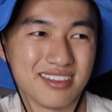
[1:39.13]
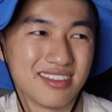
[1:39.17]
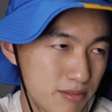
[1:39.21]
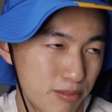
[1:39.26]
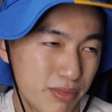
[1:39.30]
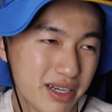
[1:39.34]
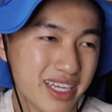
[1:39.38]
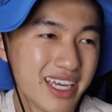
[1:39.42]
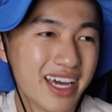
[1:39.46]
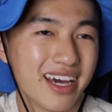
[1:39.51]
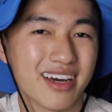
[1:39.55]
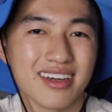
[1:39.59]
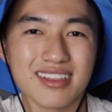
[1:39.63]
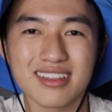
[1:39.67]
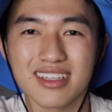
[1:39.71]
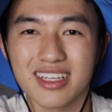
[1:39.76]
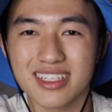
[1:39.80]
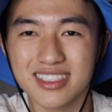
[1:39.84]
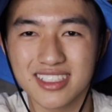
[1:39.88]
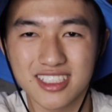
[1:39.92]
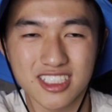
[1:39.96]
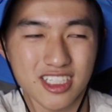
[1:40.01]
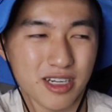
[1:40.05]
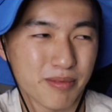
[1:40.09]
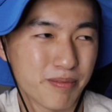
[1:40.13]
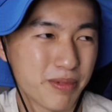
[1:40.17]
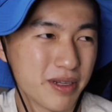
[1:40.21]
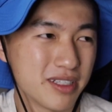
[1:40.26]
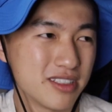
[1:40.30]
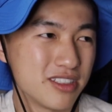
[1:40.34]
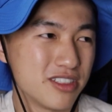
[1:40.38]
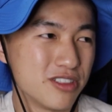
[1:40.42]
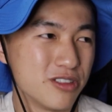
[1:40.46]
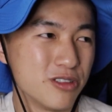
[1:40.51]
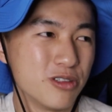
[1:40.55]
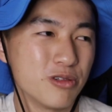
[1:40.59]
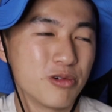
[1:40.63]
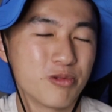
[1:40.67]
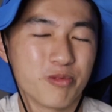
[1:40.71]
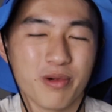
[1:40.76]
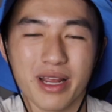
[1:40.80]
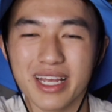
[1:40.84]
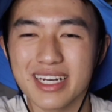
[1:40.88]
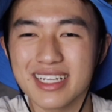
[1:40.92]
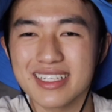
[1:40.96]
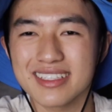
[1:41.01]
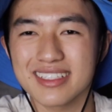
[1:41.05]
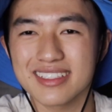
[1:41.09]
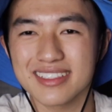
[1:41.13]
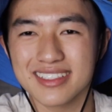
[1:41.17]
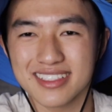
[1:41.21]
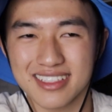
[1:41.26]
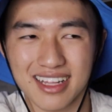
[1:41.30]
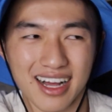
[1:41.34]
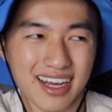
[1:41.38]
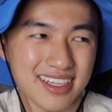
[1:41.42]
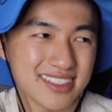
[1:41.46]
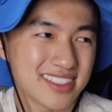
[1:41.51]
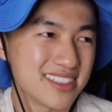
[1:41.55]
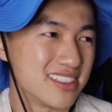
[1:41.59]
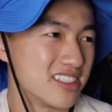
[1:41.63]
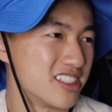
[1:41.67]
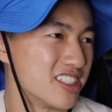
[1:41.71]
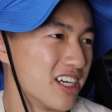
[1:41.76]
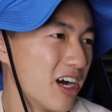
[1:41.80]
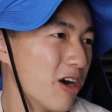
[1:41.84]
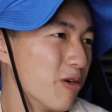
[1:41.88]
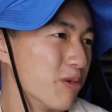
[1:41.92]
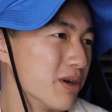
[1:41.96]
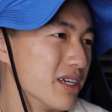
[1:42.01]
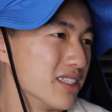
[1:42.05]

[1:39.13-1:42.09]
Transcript: But yeah, let's jump into rating these classes, shall